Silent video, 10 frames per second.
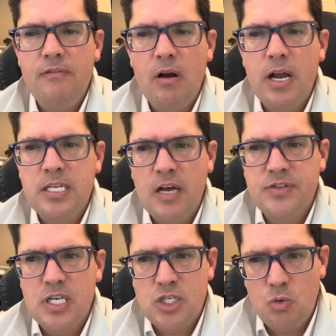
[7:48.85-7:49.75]
very tough
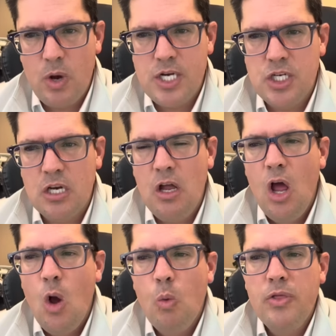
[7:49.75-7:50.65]
situation
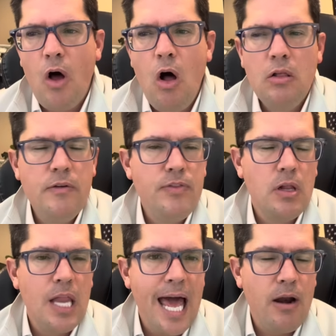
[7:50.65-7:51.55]
with all of the
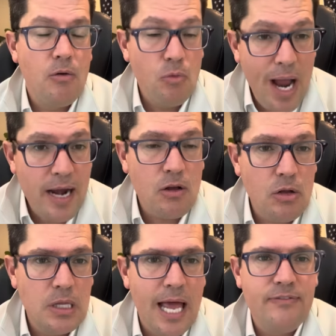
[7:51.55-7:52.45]
la-
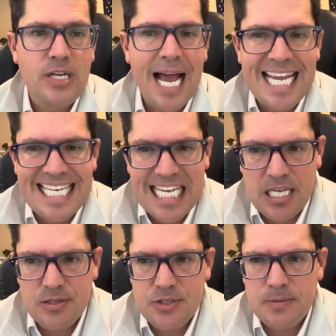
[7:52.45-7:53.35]
radical left
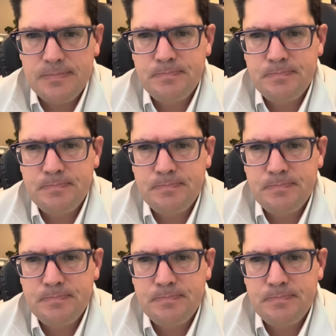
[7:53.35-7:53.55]
ideas.